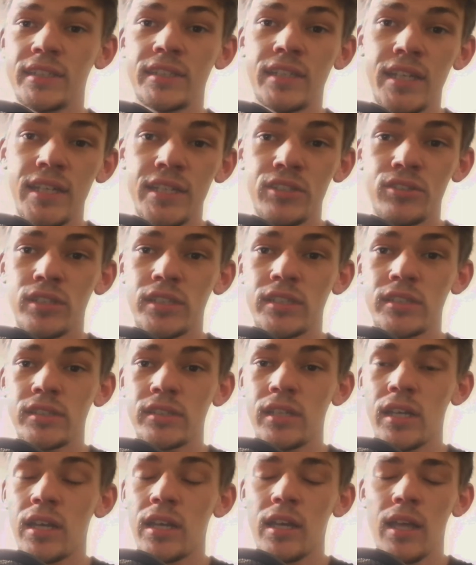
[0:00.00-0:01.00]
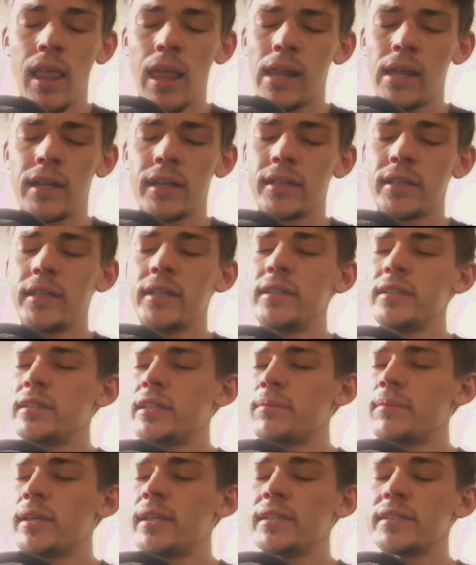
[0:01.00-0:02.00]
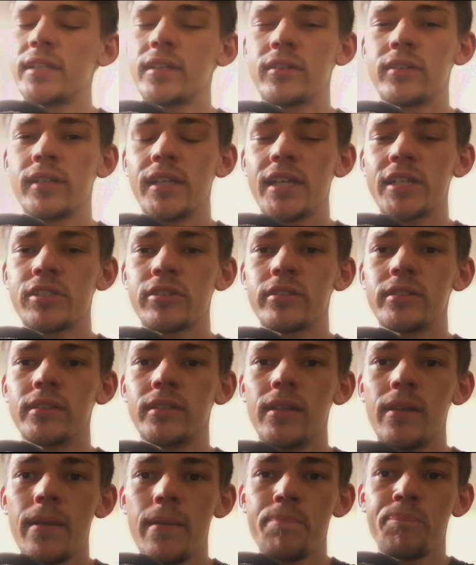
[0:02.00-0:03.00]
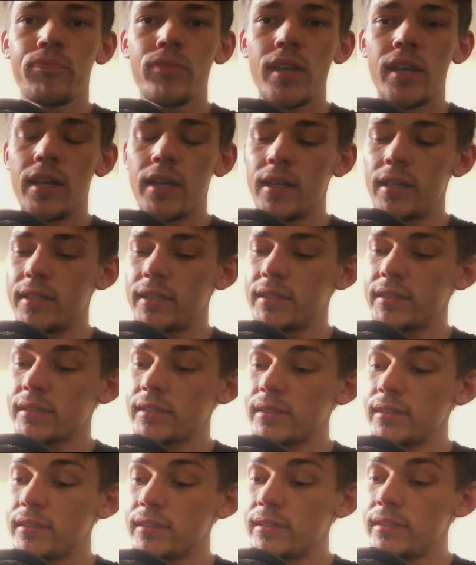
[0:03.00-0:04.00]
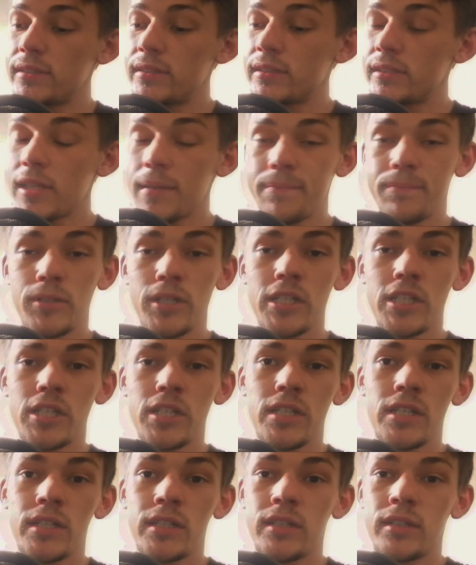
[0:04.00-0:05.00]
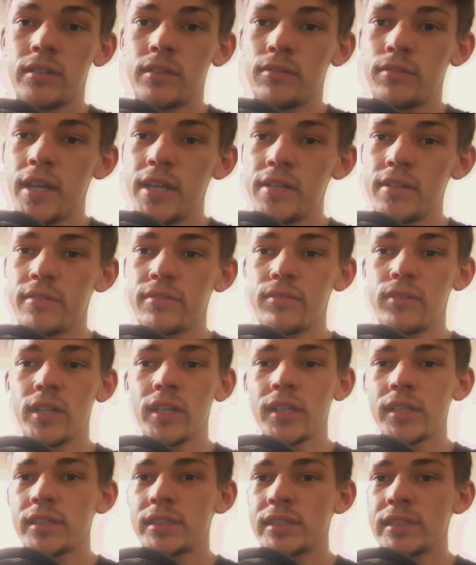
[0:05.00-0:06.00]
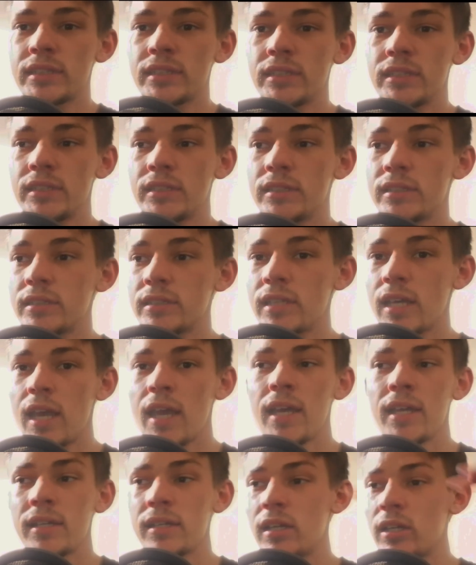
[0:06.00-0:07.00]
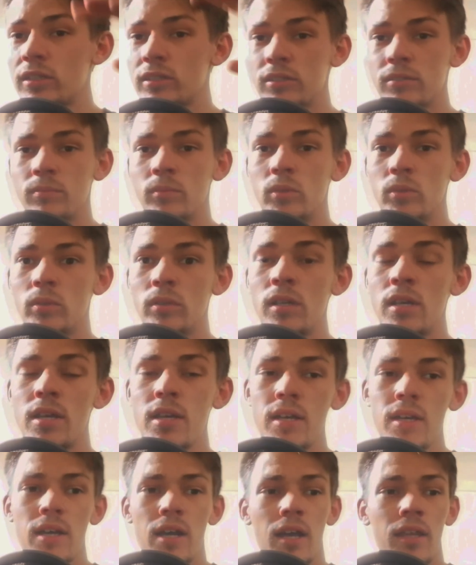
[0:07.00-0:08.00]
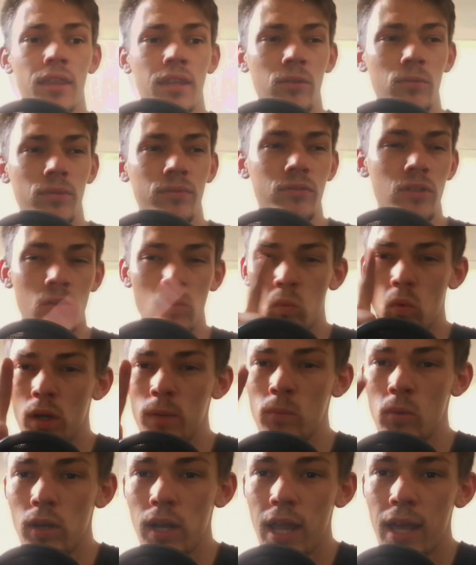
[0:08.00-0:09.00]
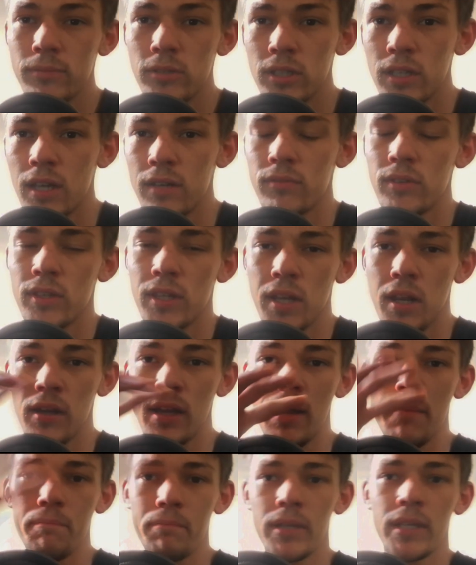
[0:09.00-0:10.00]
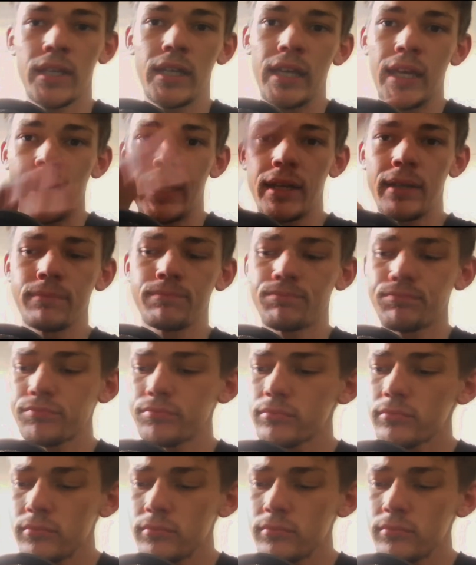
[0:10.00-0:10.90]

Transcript: there's electric, keep getting stuck on electrical. There's still temperature, radio frequencies, and lots of more. I think we've got one more lab to cover, then our company can